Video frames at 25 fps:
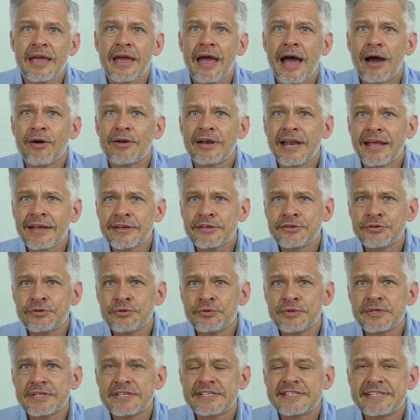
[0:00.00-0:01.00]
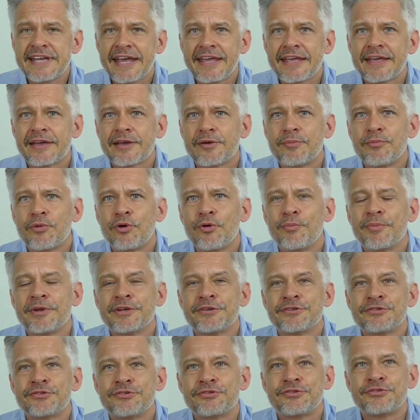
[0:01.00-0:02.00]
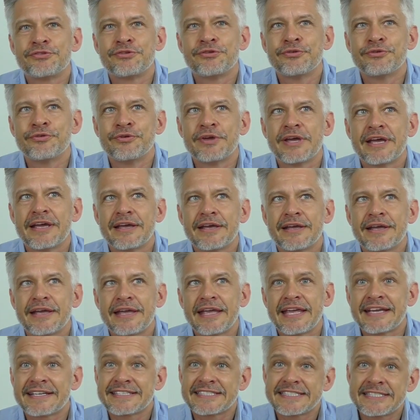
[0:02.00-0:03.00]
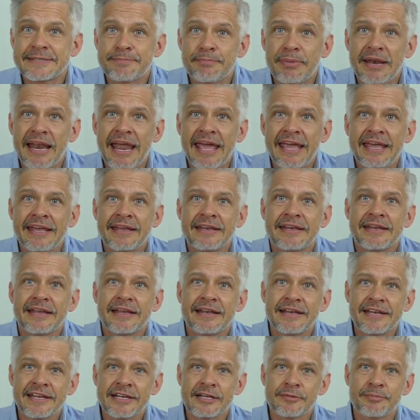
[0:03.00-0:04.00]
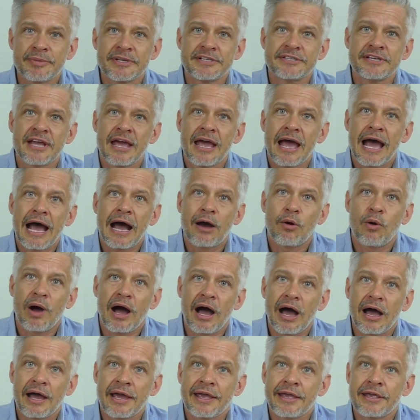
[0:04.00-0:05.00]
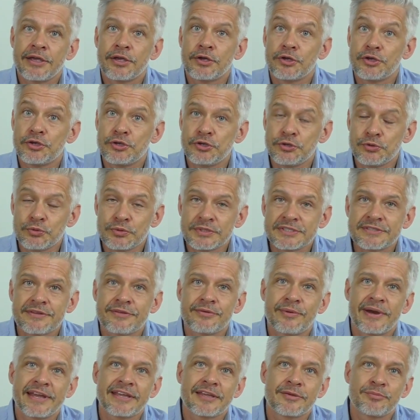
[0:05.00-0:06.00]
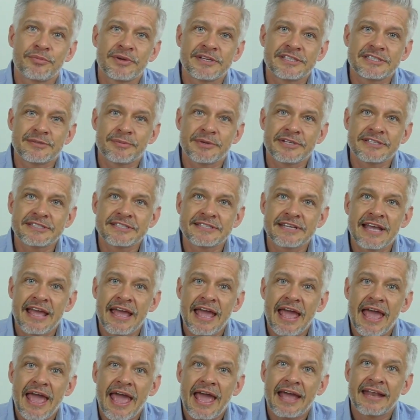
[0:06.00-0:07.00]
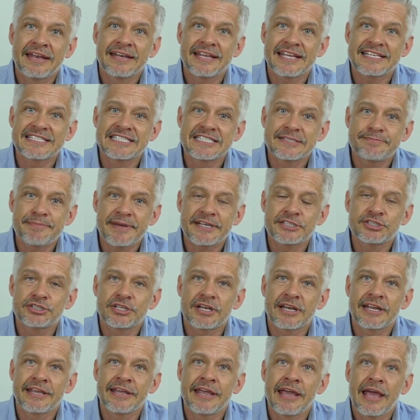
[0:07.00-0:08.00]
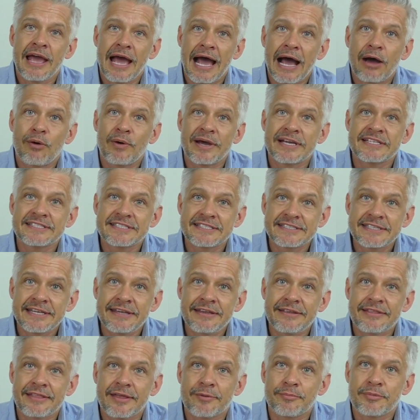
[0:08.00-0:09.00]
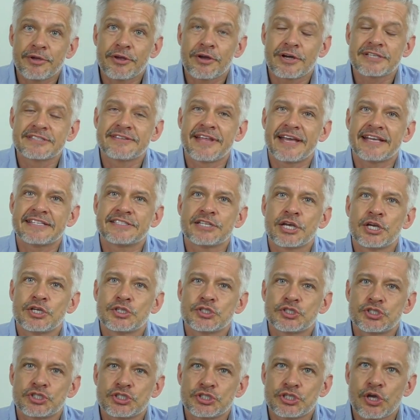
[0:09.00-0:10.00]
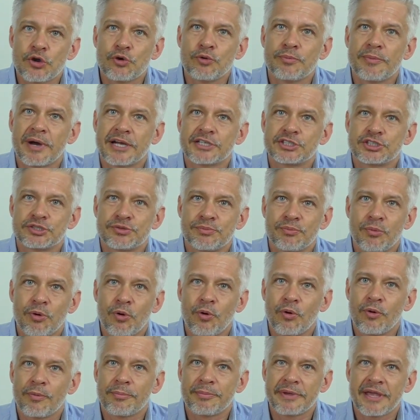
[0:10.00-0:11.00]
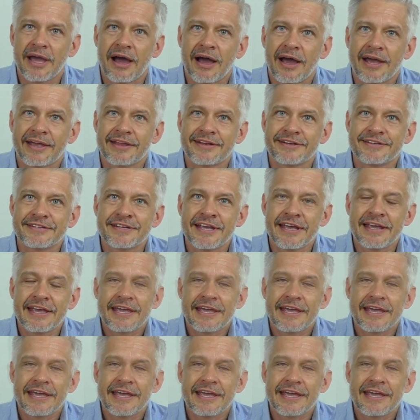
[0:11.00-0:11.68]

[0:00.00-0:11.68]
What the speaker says: I would like to take a moment to explain a little bit how I use the Reiki Principles and especially how I see them, because there is so much more behind.